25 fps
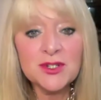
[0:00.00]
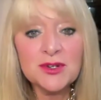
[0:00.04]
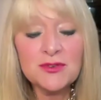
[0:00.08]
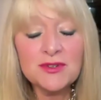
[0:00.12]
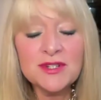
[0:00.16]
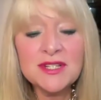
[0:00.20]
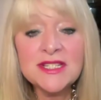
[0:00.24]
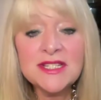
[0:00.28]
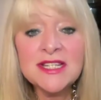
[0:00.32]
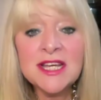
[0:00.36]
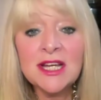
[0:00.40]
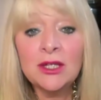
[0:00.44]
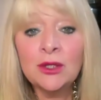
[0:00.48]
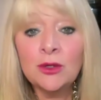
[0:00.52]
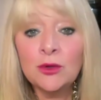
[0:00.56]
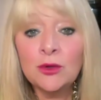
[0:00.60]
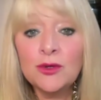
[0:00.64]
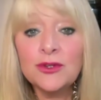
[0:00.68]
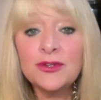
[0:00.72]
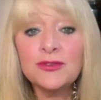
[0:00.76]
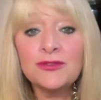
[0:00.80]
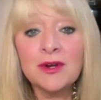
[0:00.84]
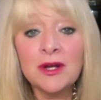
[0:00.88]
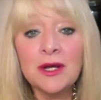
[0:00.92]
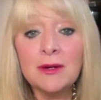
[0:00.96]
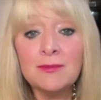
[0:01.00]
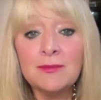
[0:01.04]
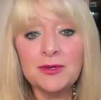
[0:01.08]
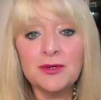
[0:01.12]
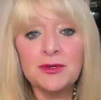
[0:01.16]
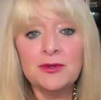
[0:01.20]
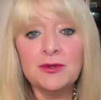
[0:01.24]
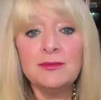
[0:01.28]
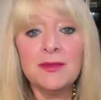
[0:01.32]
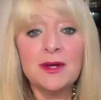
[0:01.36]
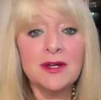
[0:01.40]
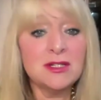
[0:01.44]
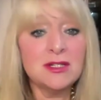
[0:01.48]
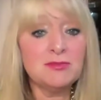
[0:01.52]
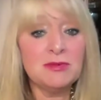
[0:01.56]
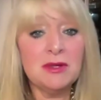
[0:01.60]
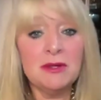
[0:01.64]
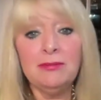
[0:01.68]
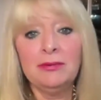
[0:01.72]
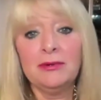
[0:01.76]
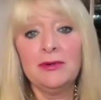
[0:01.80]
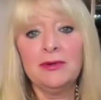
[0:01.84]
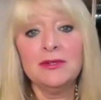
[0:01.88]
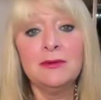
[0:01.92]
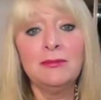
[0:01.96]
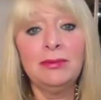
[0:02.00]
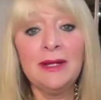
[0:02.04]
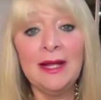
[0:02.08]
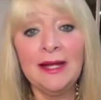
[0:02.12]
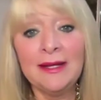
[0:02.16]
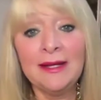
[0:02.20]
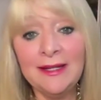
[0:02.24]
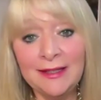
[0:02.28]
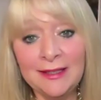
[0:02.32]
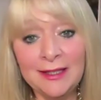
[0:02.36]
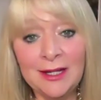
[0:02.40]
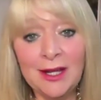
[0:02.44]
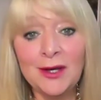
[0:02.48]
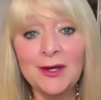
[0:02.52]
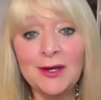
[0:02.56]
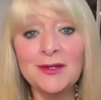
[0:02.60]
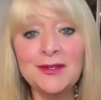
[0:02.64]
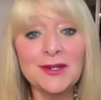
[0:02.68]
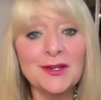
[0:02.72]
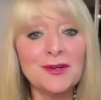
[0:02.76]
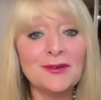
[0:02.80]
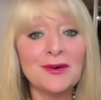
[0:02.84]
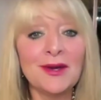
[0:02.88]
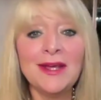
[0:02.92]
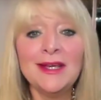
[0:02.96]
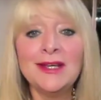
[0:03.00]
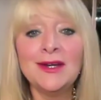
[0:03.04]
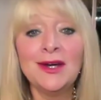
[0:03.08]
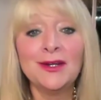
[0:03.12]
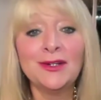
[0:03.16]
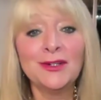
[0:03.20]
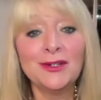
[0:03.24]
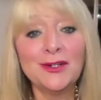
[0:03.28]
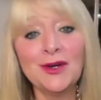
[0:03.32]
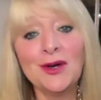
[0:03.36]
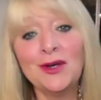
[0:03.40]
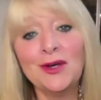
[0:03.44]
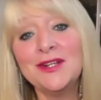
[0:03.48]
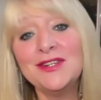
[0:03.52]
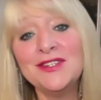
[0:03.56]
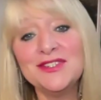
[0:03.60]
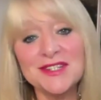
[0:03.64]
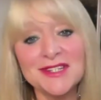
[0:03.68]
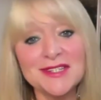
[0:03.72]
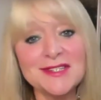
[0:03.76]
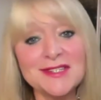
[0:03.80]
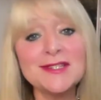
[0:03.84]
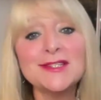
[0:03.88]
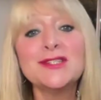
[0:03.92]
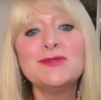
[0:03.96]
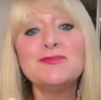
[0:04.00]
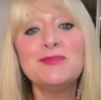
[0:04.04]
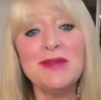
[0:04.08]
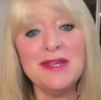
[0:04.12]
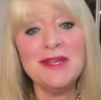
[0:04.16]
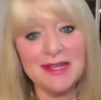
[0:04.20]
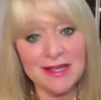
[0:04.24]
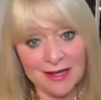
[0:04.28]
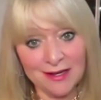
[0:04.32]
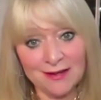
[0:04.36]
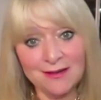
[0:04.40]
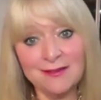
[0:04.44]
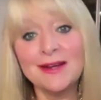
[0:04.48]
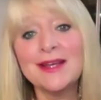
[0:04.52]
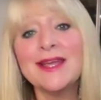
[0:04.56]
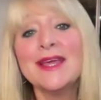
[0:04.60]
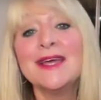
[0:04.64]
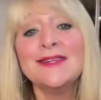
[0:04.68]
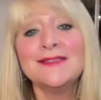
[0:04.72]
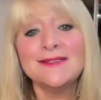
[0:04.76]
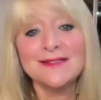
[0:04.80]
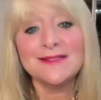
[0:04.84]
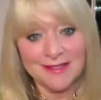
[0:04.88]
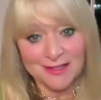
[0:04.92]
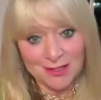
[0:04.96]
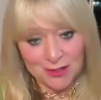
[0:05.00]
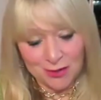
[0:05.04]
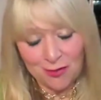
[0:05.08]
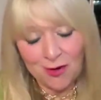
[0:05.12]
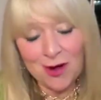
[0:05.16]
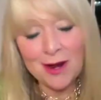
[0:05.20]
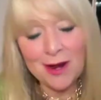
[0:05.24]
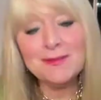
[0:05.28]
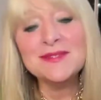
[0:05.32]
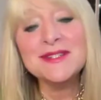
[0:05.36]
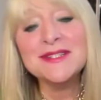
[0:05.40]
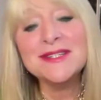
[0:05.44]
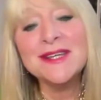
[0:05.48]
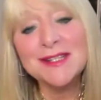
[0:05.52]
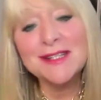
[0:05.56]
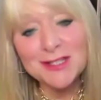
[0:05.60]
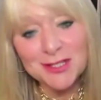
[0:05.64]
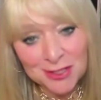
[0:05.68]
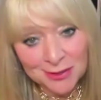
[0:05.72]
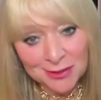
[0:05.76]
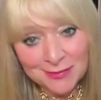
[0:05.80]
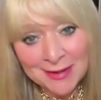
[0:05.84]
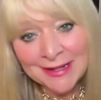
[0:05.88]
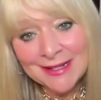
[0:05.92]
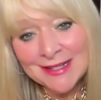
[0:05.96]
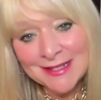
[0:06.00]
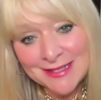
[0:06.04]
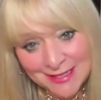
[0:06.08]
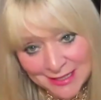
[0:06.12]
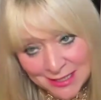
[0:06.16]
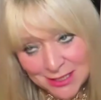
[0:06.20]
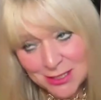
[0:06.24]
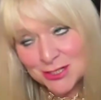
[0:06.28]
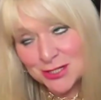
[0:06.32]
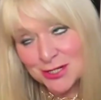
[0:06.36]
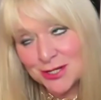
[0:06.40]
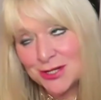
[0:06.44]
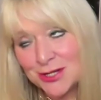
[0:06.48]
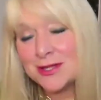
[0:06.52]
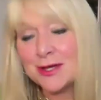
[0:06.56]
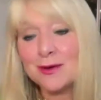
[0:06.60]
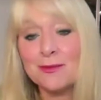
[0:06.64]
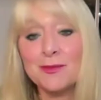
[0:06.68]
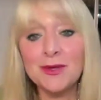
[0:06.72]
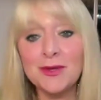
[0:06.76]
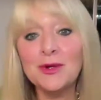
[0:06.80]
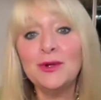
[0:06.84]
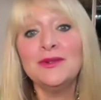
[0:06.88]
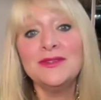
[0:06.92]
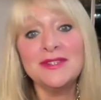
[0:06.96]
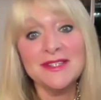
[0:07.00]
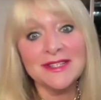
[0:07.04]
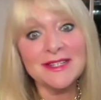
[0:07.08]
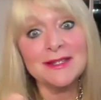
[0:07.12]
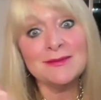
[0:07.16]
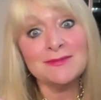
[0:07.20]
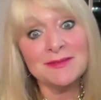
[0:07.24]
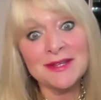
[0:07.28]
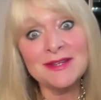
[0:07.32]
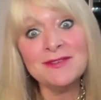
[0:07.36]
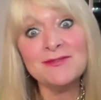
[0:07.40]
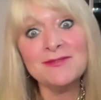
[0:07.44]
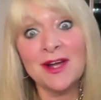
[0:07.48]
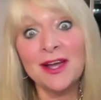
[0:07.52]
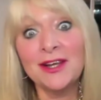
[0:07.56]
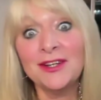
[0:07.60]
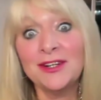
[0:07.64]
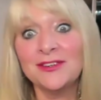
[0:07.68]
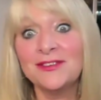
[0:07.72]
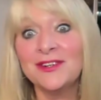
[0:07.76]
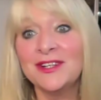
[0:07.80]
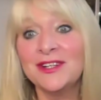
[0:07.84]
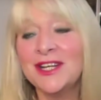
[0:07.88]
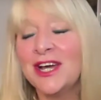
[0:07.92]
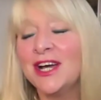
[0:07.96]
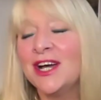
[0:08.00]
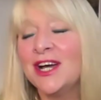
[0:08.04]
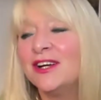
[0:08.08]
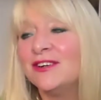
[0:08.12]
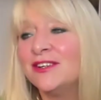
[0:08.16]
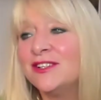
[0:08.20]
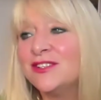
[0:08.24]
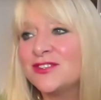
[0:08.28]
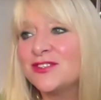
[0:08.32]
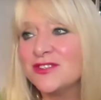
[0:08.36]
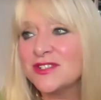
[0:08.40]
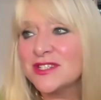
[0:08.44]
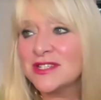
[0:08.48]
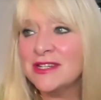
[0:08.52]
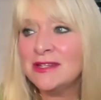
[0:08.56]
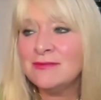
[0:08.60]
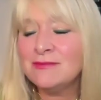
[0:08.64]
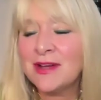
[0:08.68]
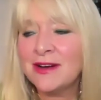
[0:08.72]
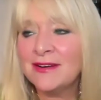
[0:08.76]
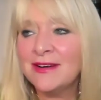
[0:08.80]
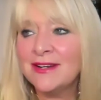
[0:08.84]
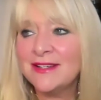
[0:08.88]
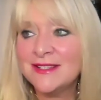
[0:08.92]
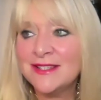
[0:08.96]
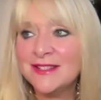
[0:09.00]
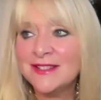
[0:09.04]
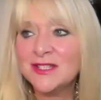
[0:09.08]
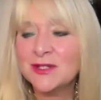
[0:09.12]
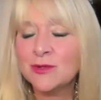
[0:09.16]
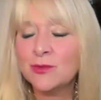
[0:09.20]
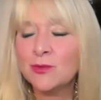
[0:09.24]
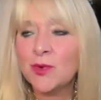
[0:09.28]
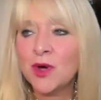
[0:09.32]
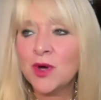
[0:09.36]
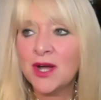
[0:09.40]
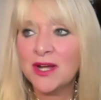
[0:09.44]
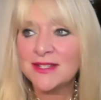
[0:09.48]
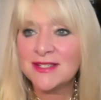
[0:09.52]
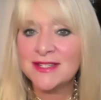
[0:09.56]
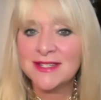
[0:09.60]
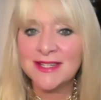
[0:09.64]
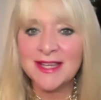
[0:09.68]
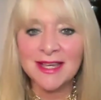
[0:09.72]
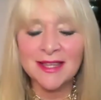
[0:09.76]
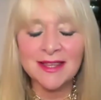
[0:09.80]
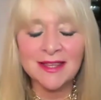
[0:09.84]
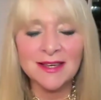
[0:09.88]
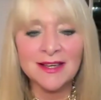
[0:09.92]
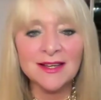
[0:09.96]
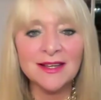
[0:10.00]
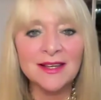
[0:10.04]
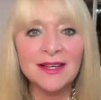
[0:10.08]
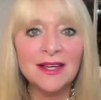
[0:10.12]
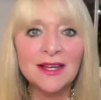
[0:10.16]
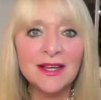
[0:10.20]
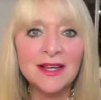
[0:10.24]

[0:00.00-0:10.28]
Christiane Northrup, who most people on the planet know, the great gynecologist, the speaker against crimes against humanity too, that we all did, me, Reiner, and her, and Dr. Lee Merritt did some work together.